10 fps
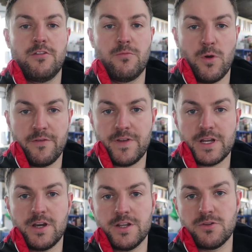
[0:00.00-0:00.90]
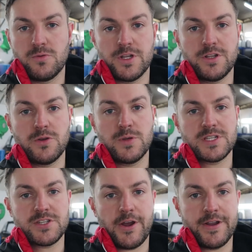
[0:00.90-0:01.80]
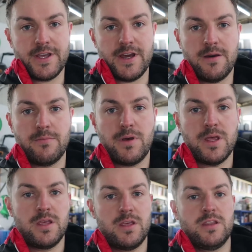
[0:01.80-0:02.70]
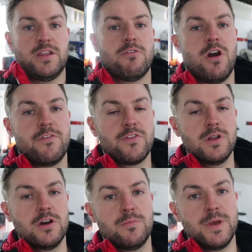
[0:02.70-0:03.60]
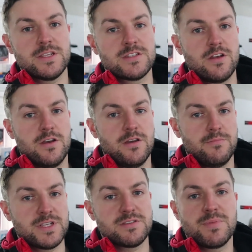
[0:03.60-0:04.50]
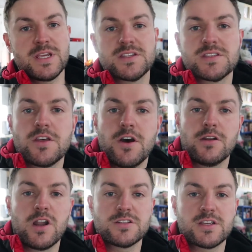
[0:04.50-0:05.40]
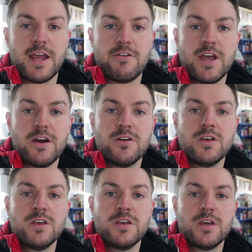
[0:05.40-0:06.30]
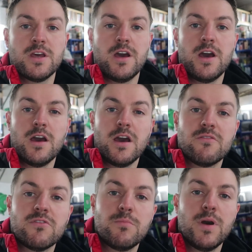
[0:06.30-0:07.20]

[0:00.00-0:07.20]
The one thing that I do want to do is tidy it up. There are a few little bits and pieces that I'd like to carry out and